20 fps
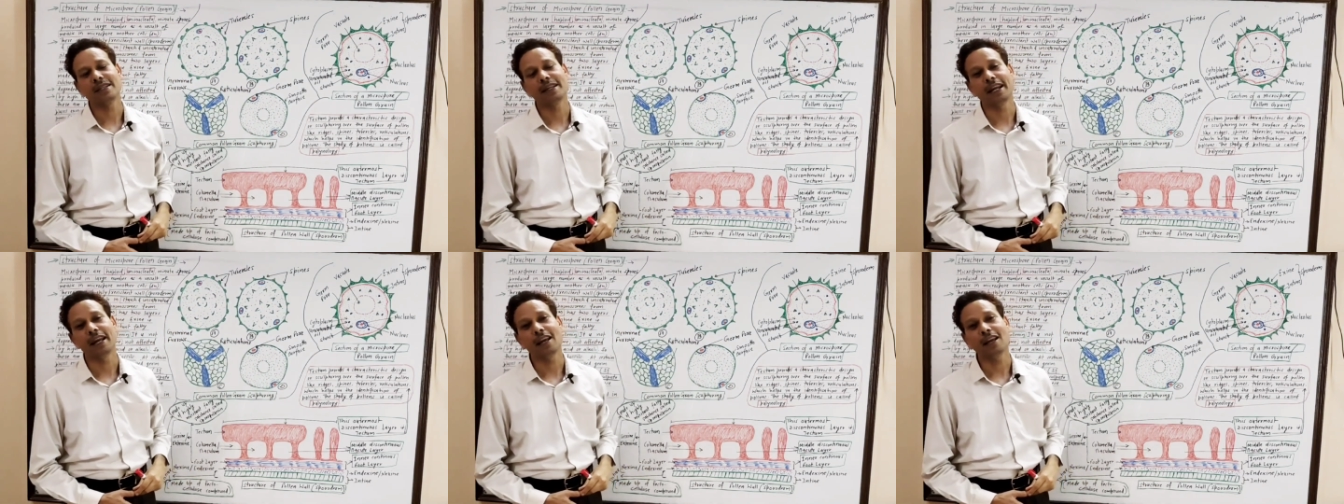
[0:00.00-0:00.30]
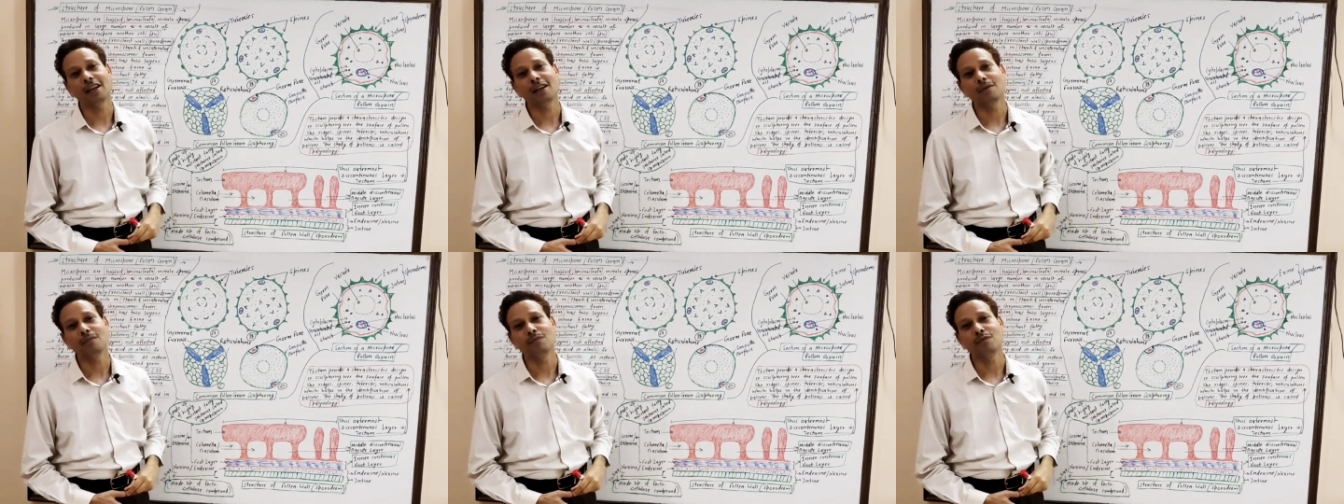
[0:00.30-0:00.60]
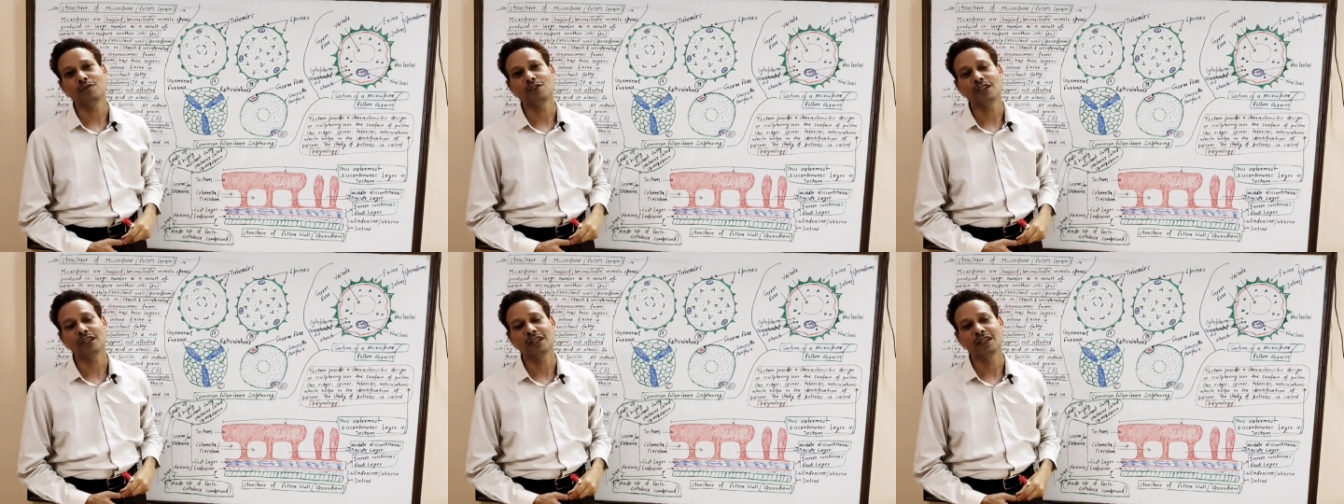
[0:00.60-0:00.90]

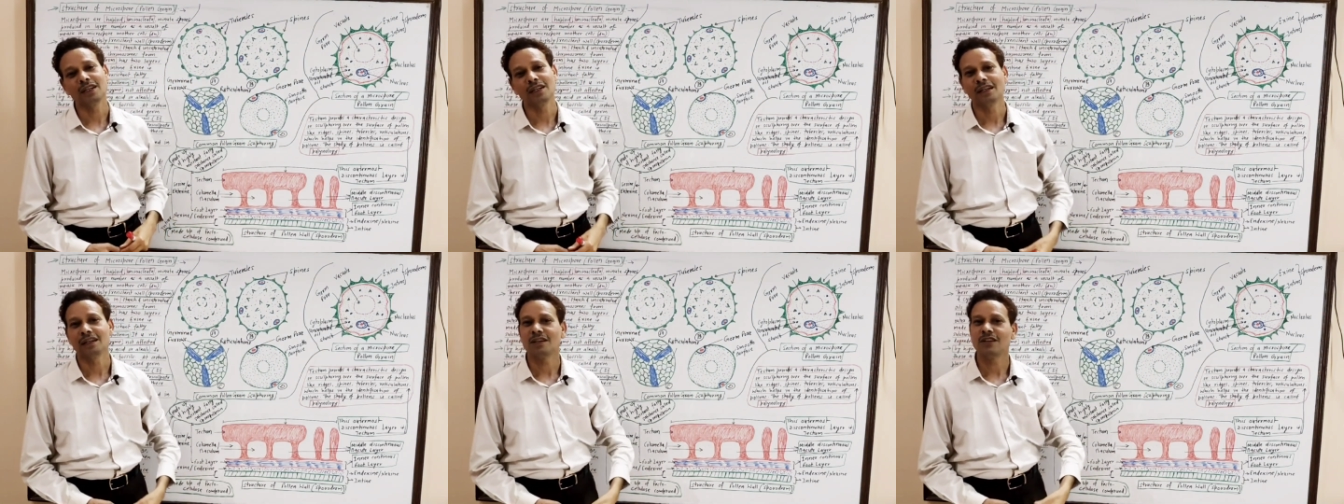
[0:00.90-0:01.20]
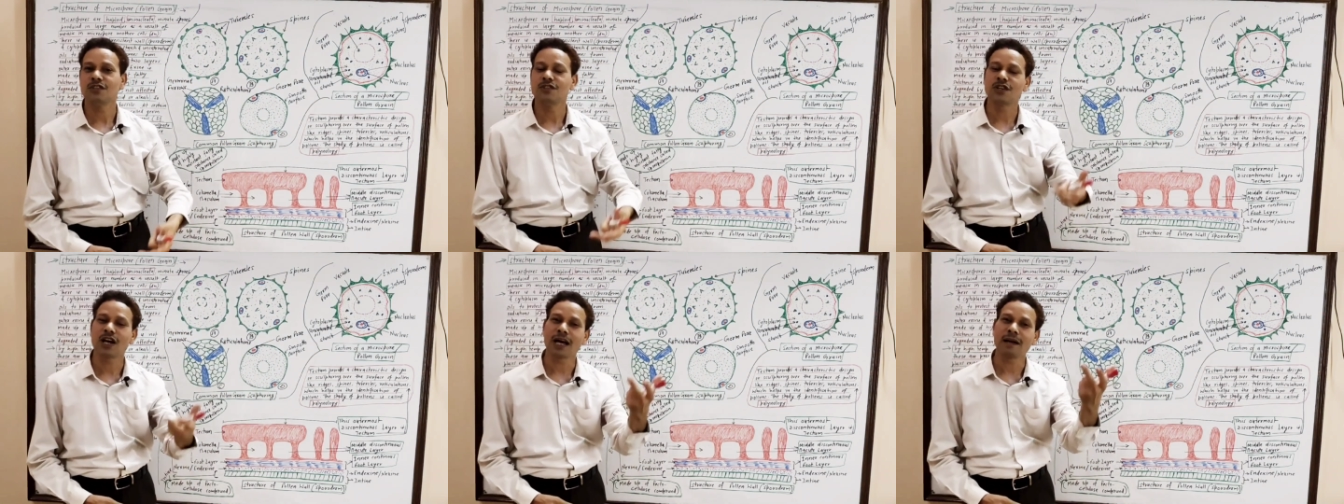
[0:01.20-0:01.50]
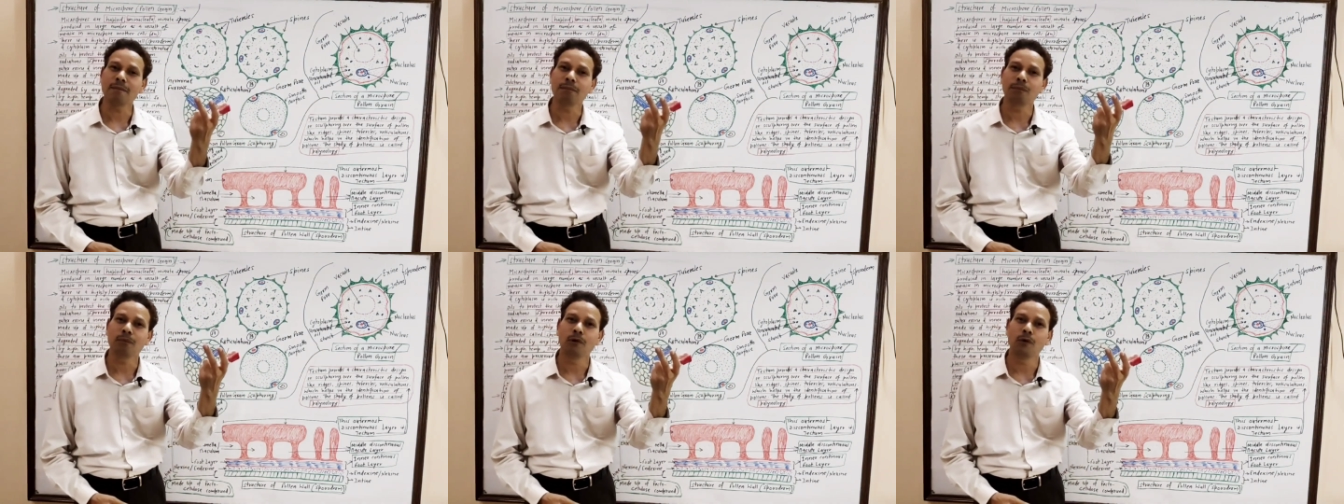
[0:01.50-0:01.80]
named
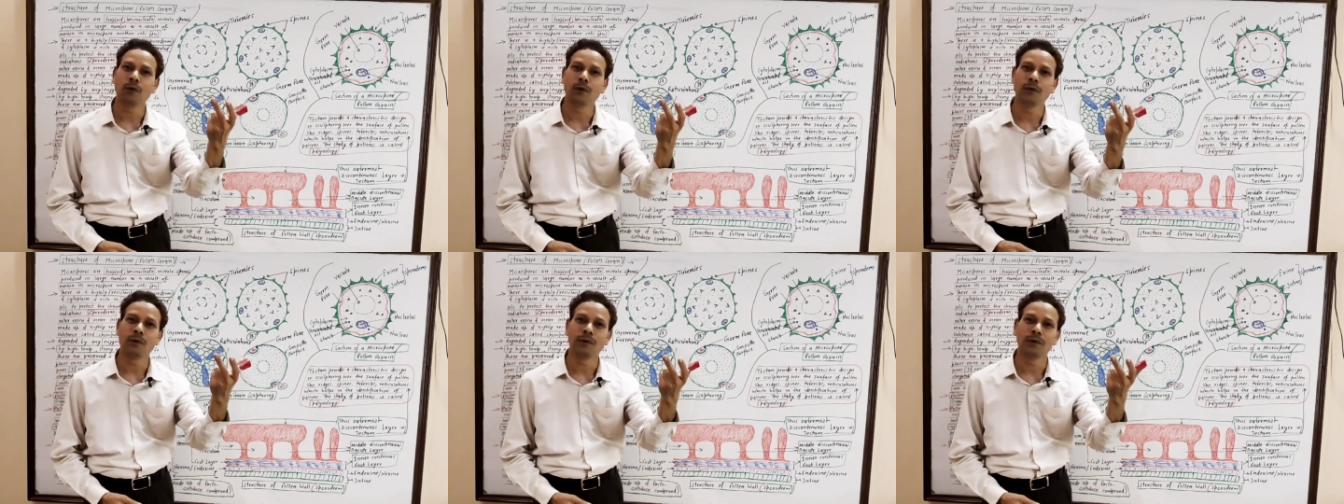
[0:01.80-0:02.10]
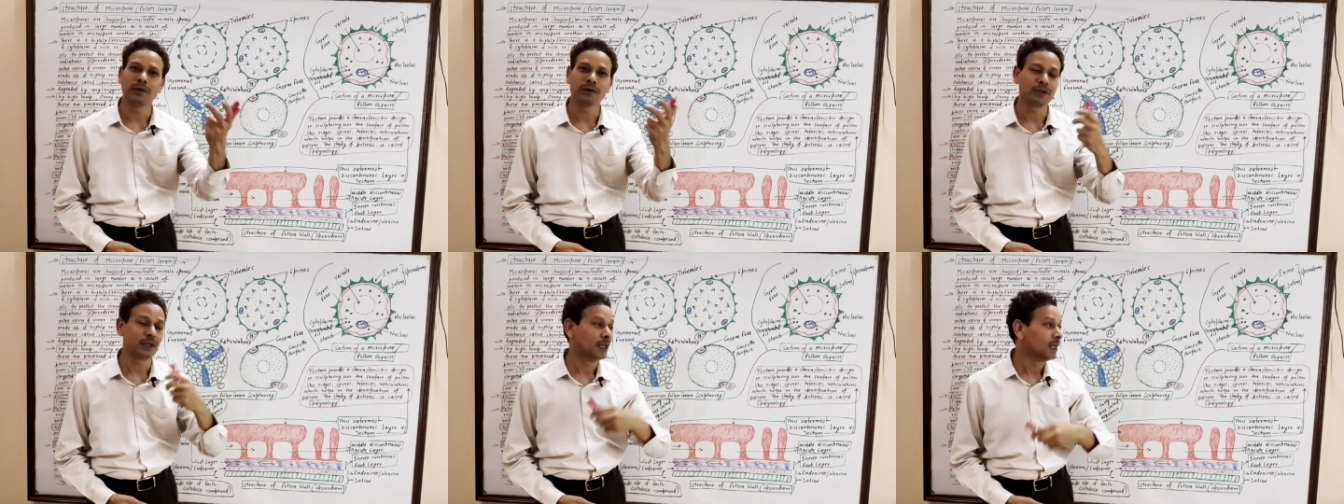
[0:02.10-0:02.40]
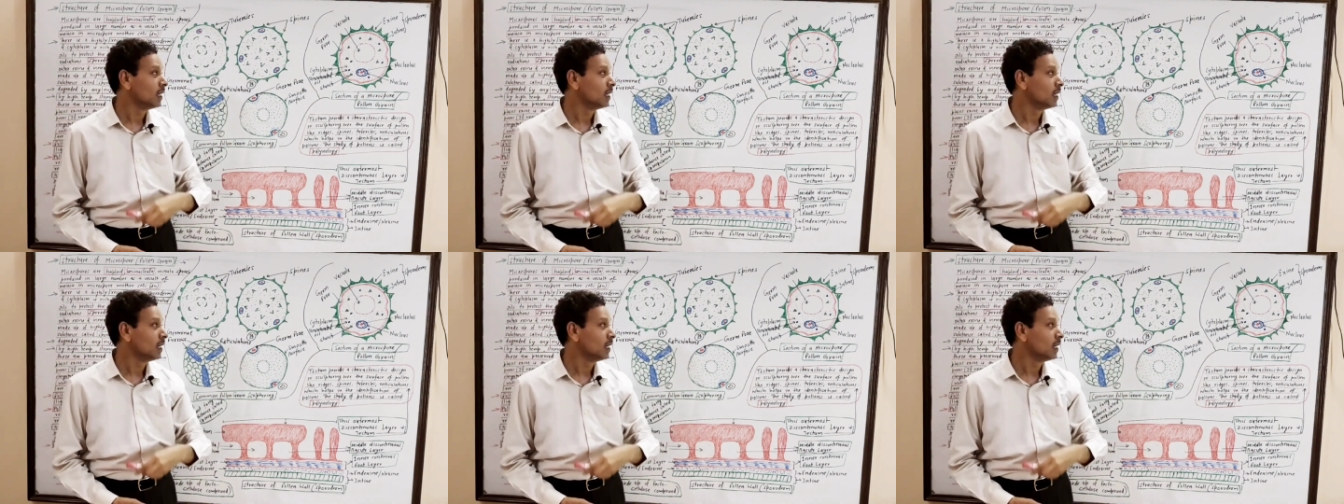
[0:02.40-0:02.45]
germ pore.